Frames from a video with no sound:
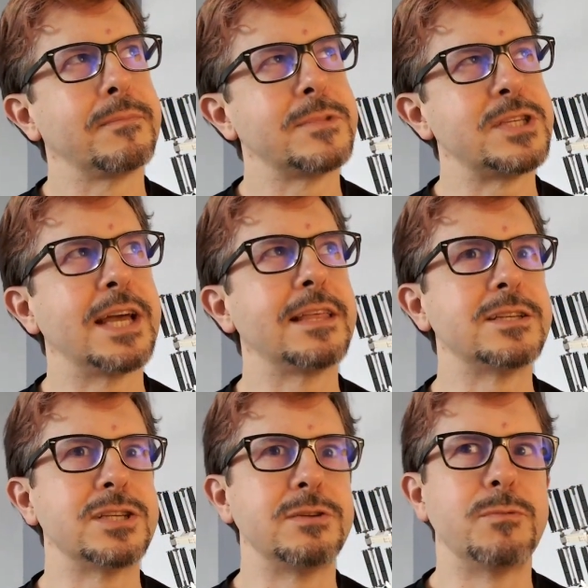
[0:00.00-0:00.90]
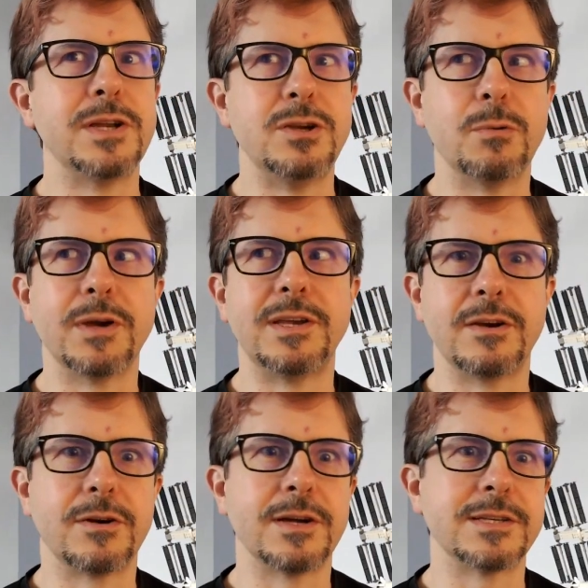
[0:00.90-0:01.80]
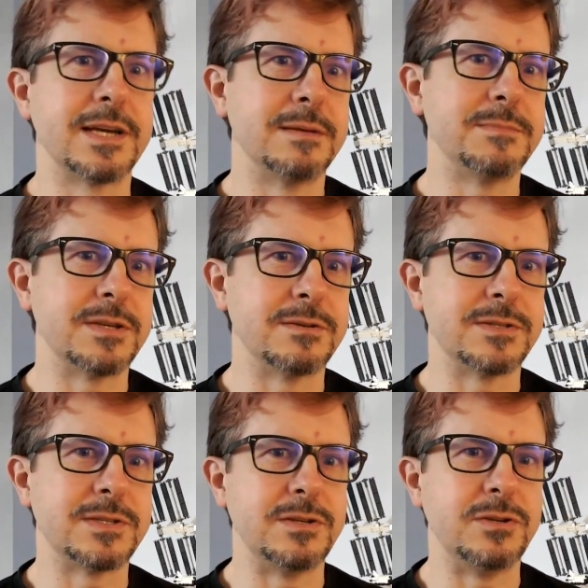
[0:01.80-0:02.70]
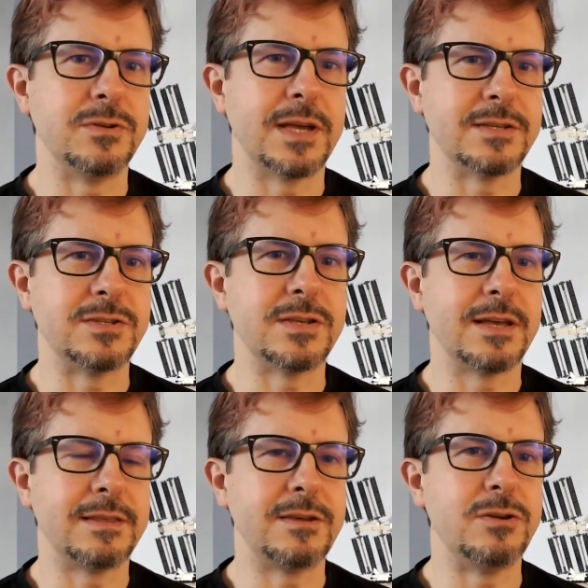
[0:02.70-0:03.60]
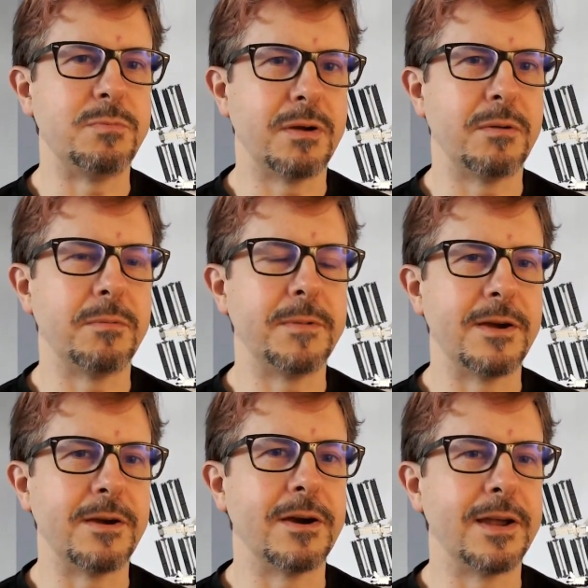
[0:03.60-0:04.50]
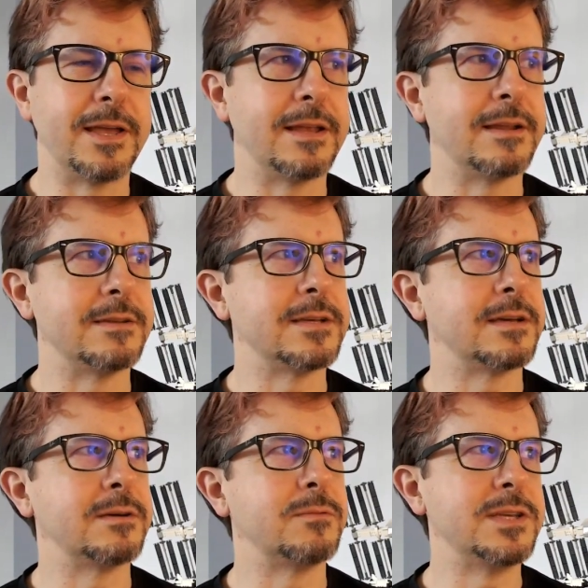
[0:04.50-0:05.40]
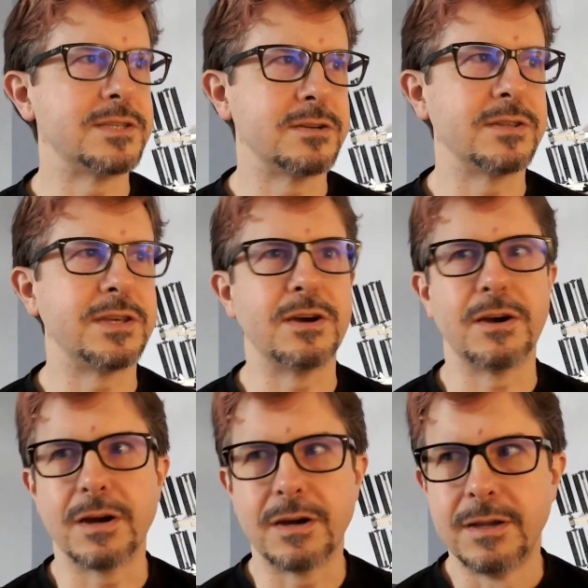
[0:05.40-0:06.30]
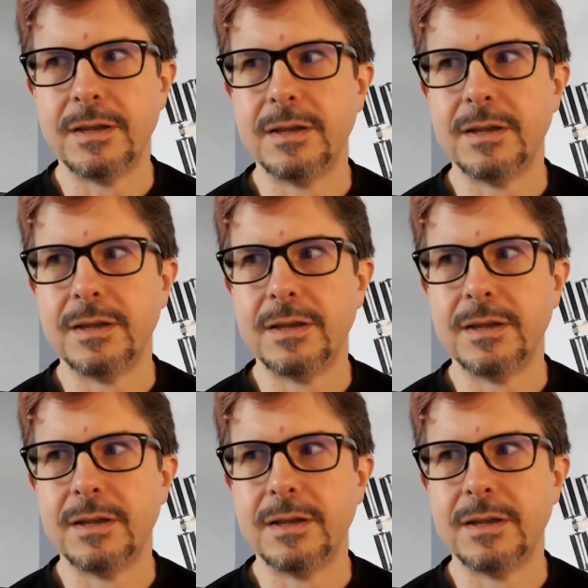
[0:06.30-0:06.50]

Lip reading: challenging when you're working across time zones, and as I think you probably are, and we certainly are,